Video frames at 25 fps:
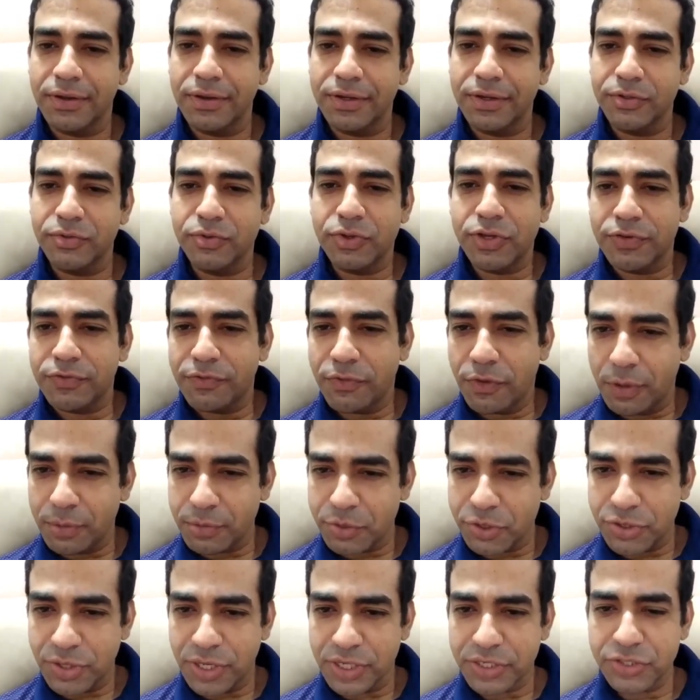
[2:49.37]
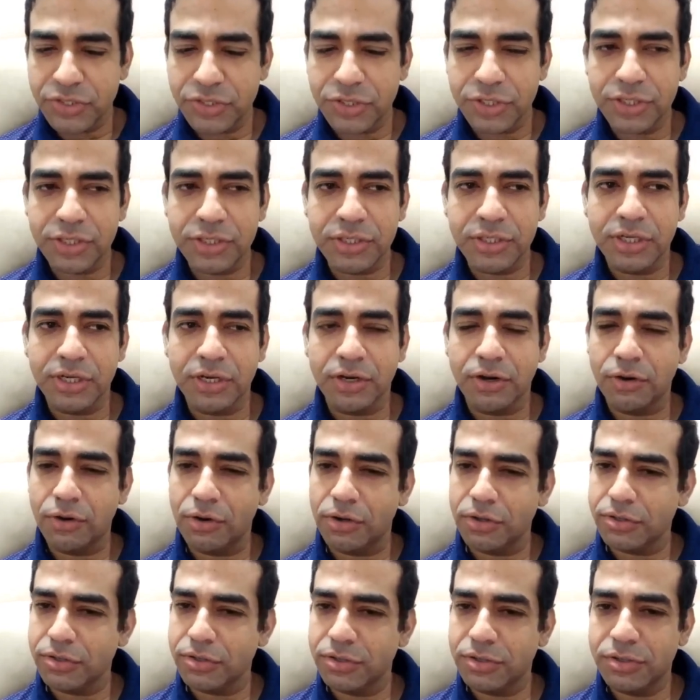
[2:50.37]
uniform structure
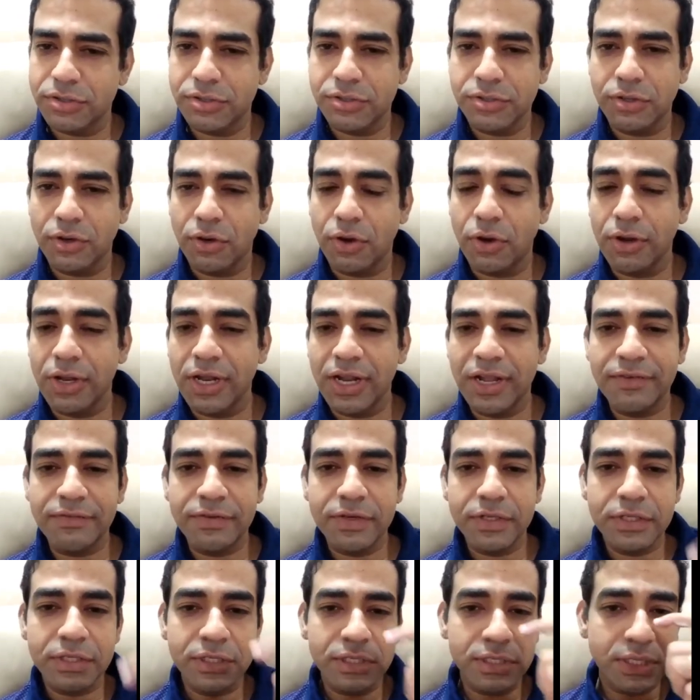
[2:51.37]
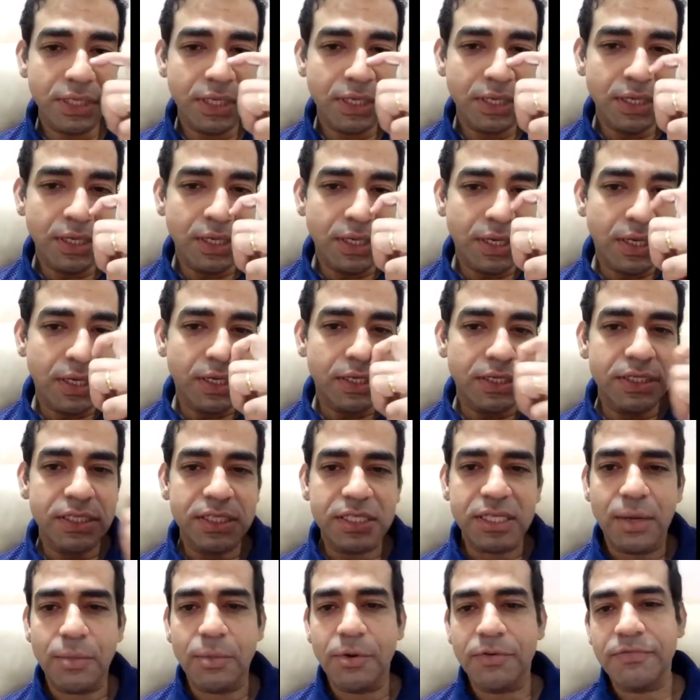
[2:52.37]
across all levels.
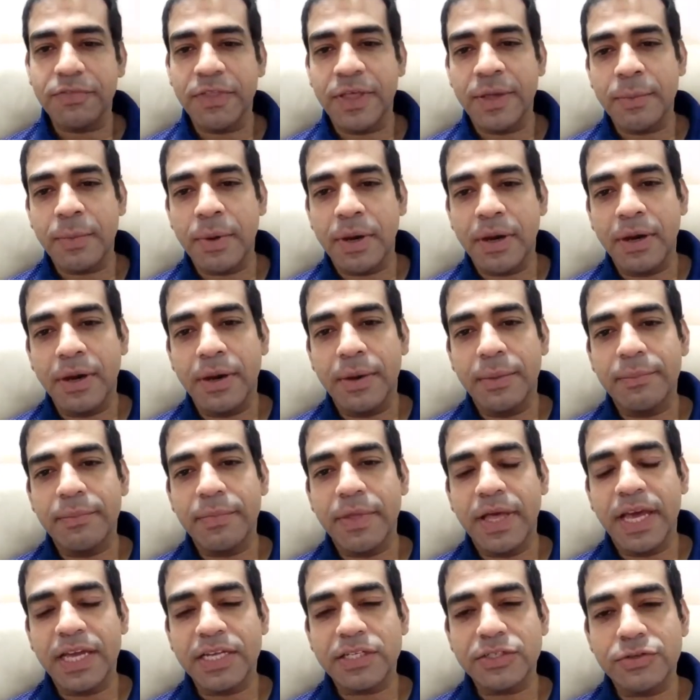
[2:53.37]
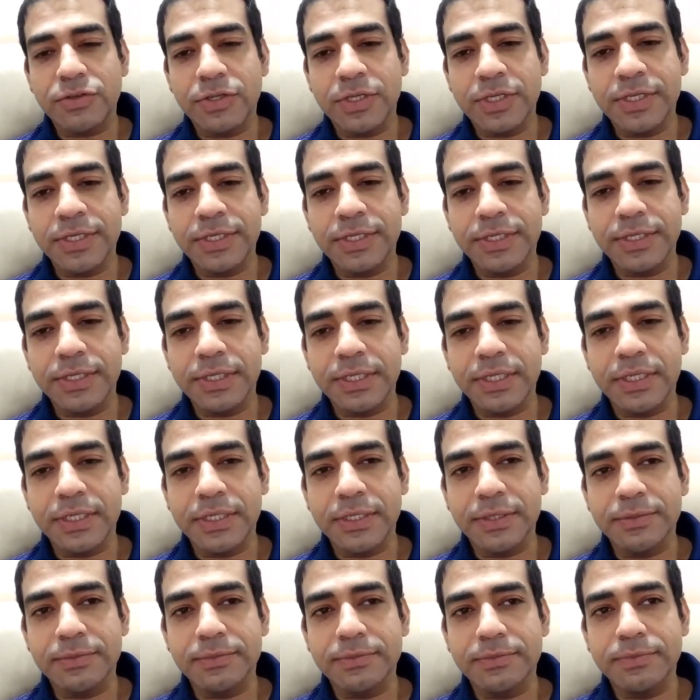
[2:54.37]
Some of them are actually,
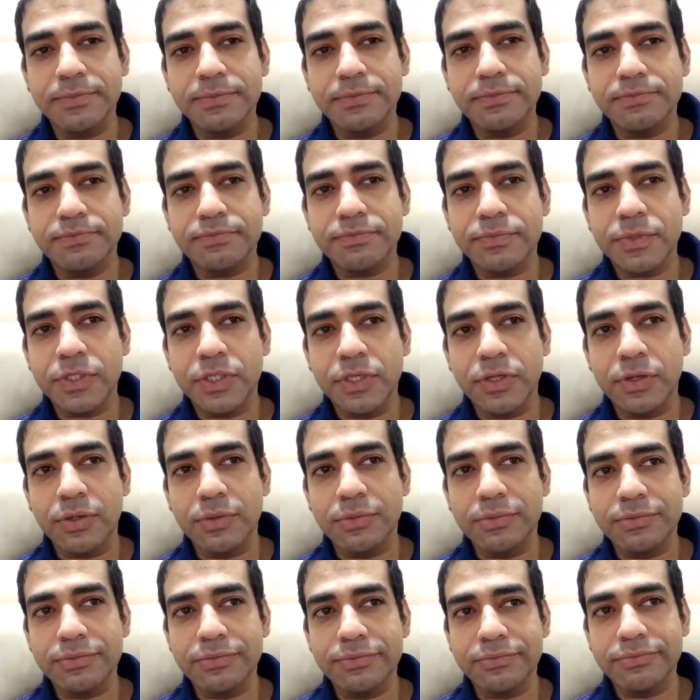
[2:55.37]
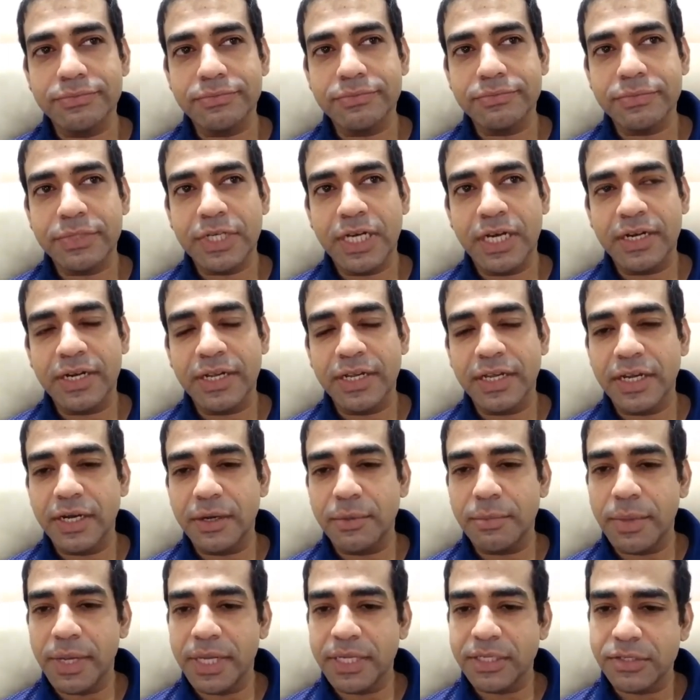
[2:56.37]
you know, cutting
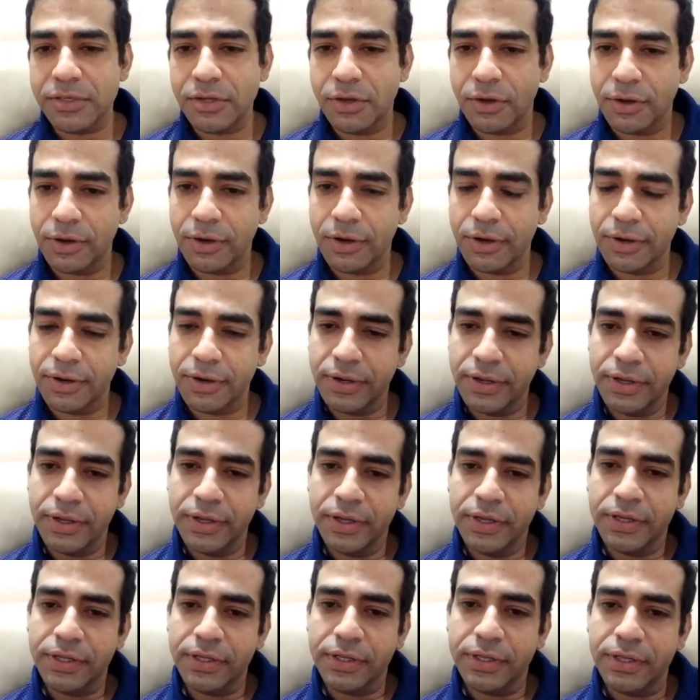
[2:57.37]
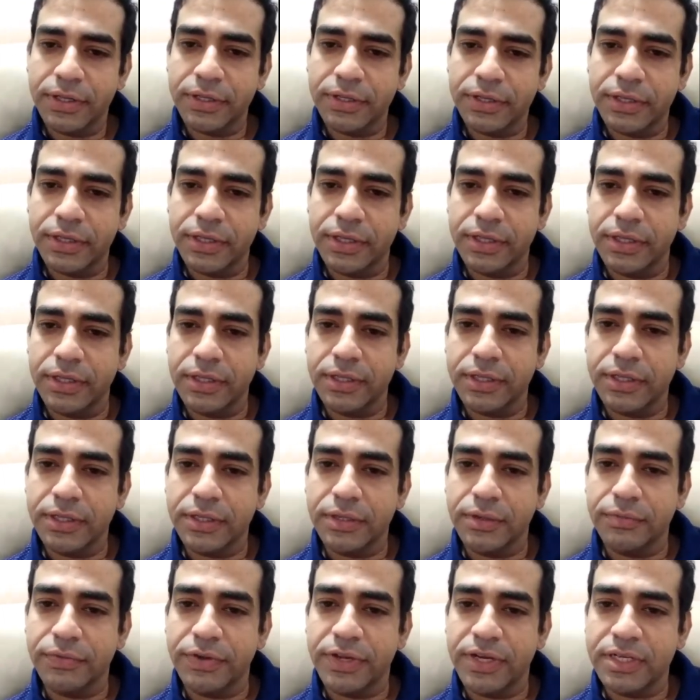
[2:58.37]
it based on
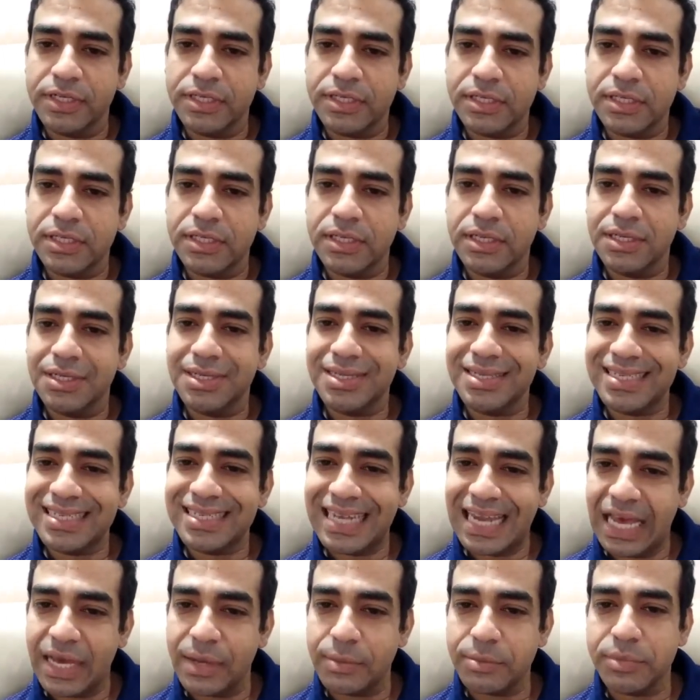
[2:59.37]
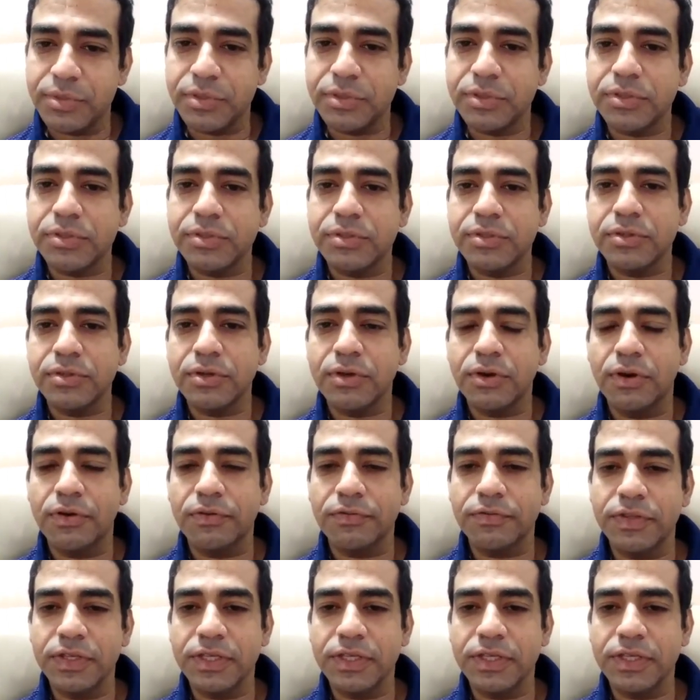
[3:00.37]
the various slabs of